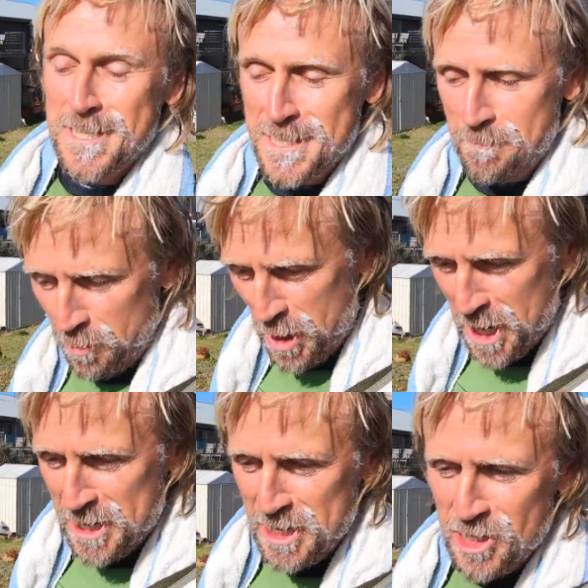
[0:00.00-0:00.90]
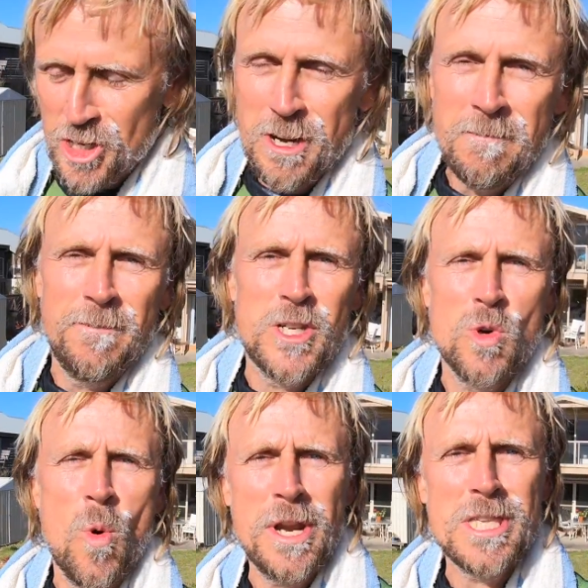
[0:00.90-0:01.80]
Spring Edition for
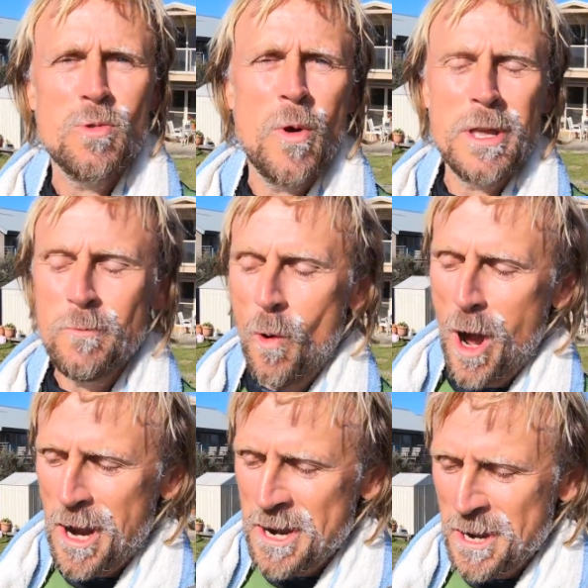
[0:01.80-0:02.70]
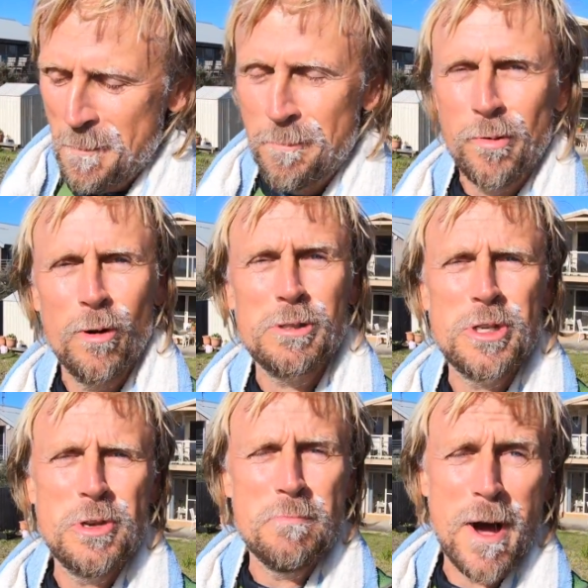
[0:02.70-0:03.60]
2021, brought
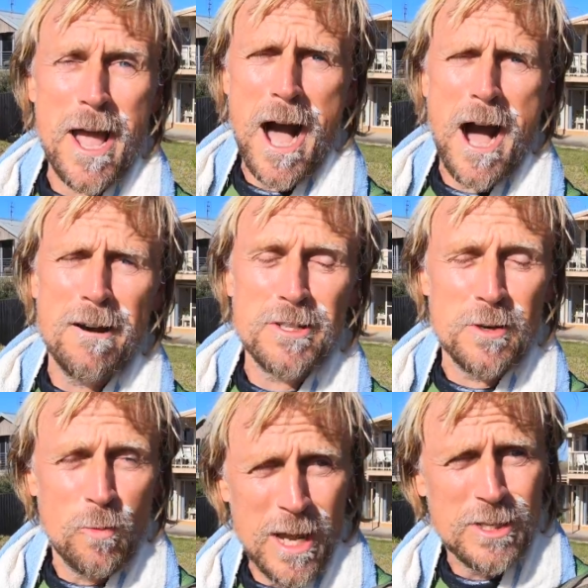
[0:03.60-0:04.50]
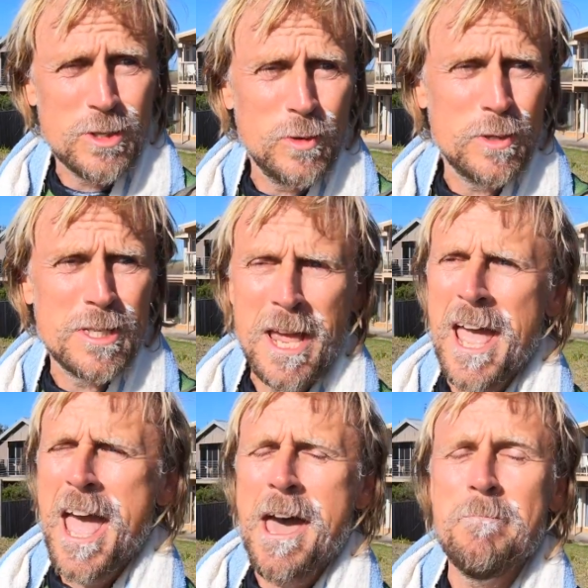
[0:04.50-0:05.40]
to you by Artisan Wetsuits
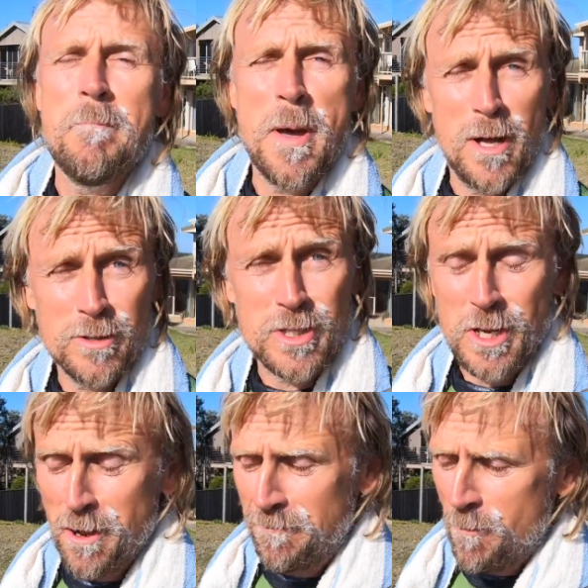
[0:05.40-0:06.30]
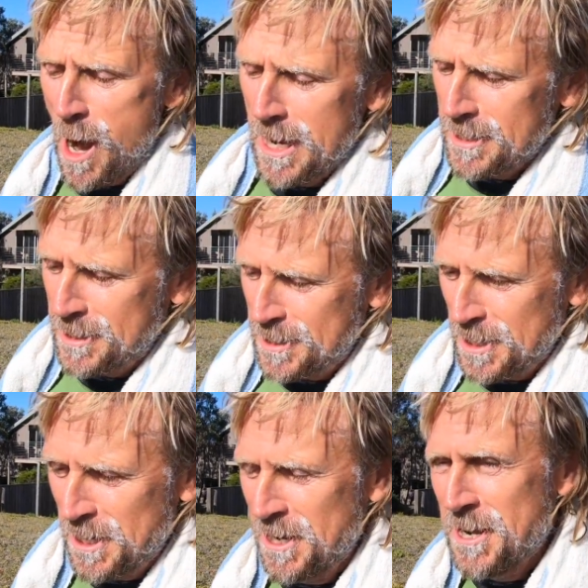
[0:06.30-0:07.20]
and Bell Surf Wax.